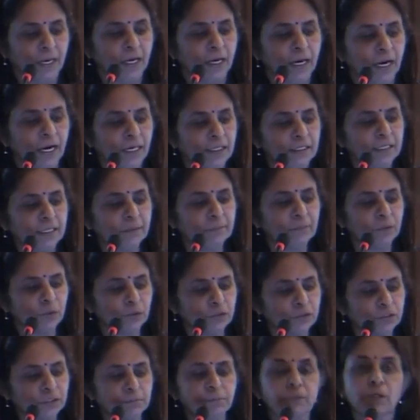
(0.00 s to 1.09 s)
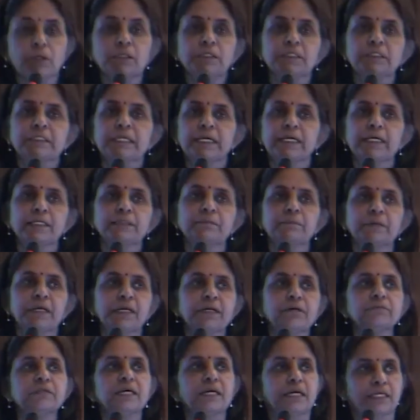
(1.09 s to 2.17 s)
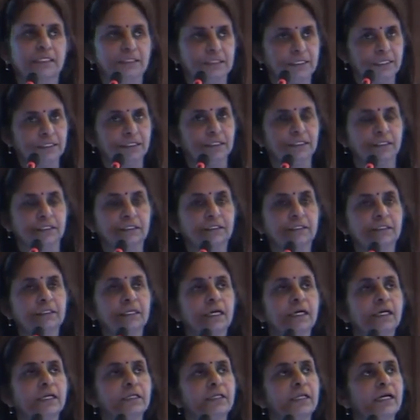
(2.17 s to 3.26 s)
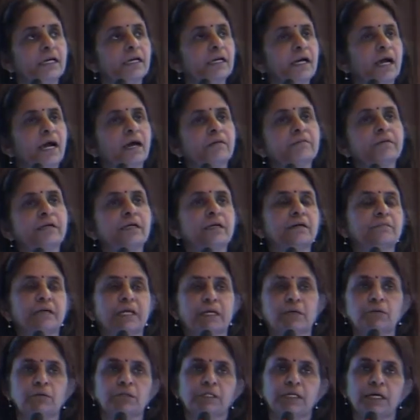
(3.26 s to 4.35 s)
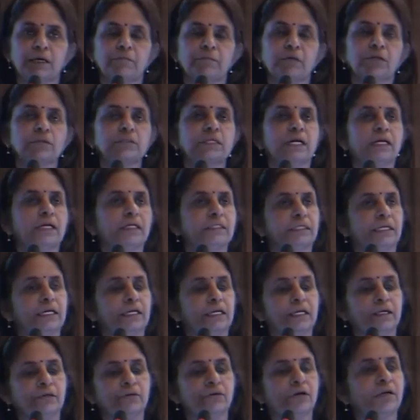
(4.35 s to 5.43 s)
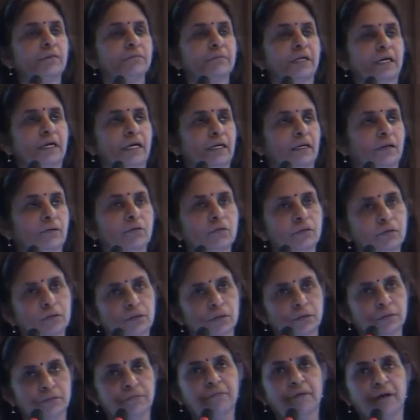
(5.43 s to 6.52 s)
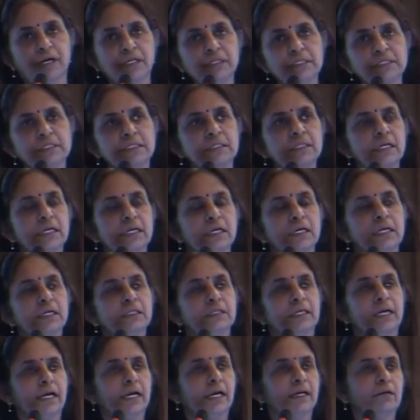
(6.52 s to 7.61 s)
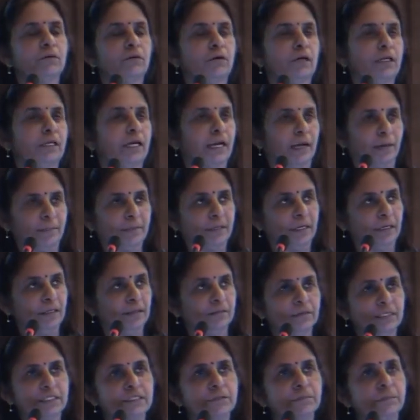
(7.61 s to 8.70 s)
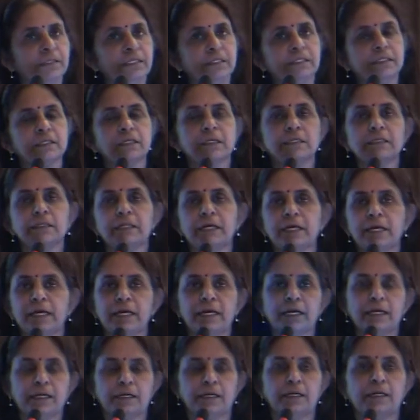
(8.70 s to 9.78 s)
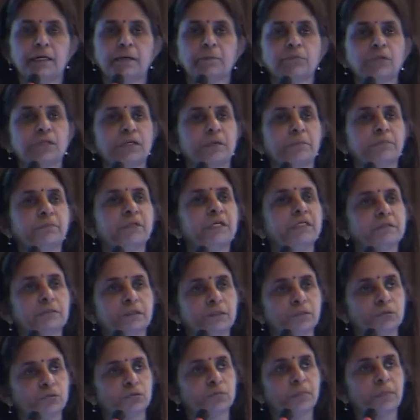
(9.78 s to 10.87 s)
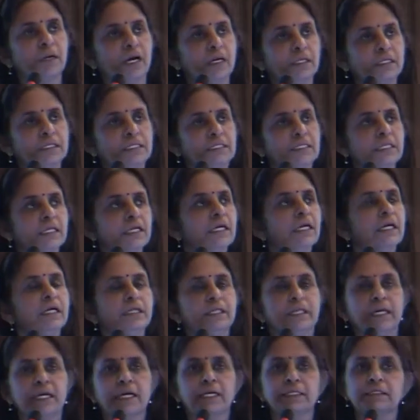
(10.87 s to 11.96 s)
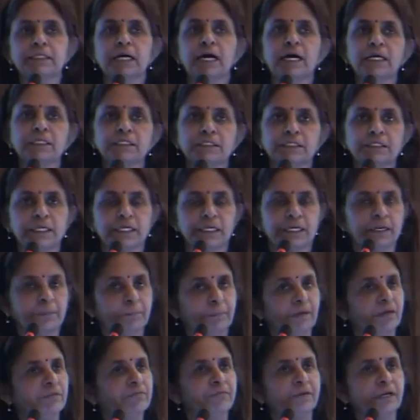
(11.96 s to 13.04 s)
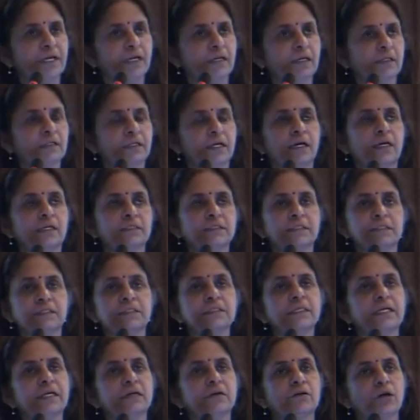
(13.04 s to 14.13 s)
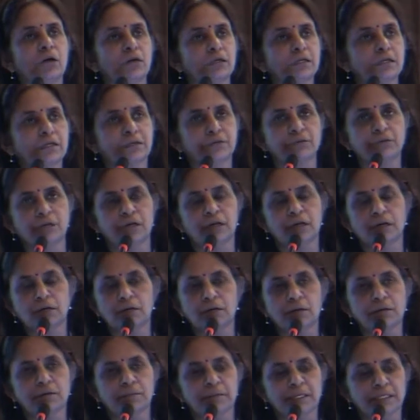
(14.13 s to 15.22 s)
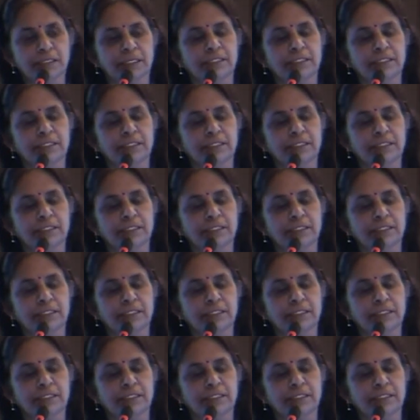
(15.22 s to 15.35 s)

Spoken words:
And the most important thing is many of the concessioners, they are having a very good time because under JNNURM, they get a whole lot of funds. They get all the capital investment. They put up these huge plants. They charge tipping fee, the concessioning document.